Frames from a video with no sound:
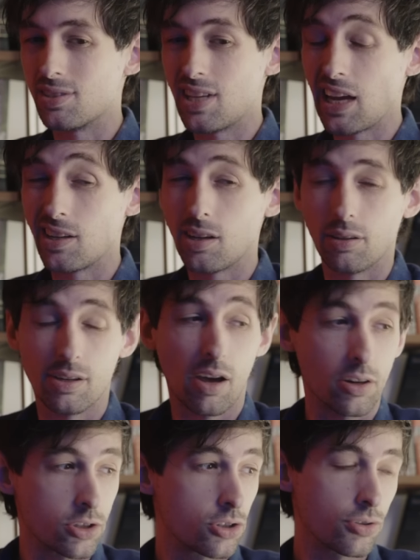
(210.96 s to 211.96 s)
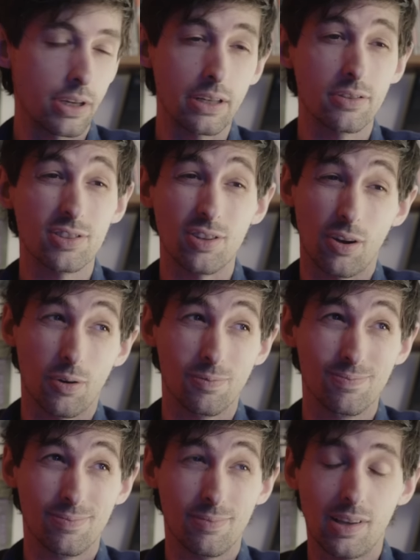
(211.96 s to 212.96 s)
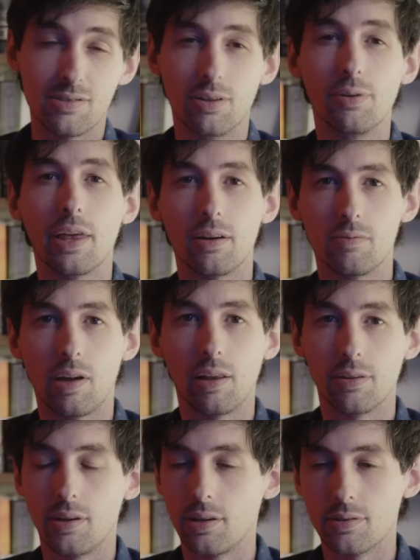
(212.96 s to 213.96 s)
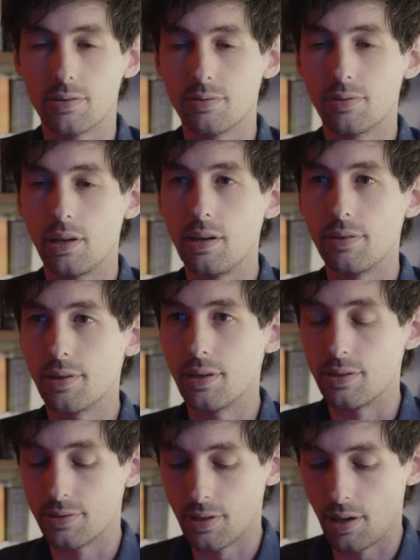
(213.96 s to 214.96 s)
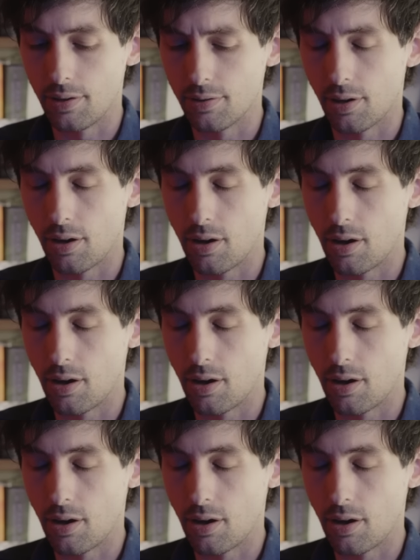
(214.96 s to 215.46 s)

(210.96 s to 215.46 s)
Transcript: is technically not a street, so as though that invalidates anything he's saying. He's like,